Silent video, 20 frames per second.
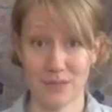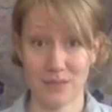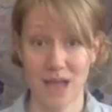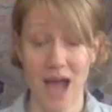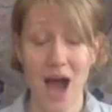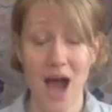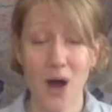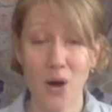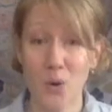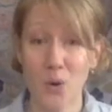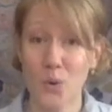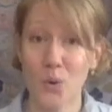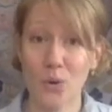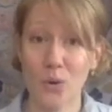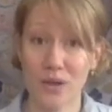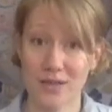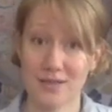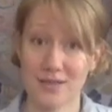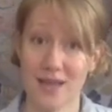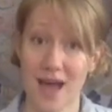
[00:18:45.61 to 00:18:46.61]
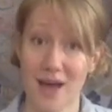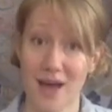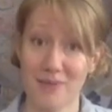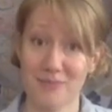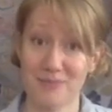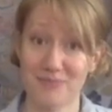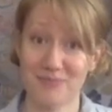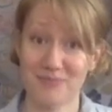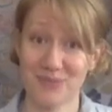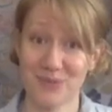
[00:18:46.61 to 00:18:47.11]
How cool is that?
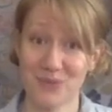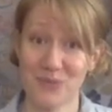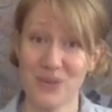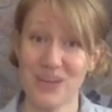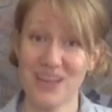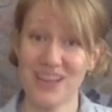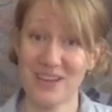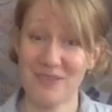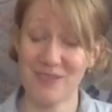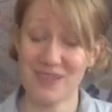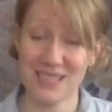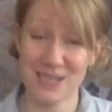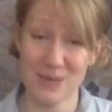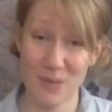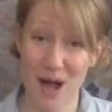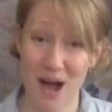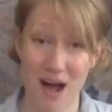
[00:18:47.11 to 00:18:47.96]
We live in some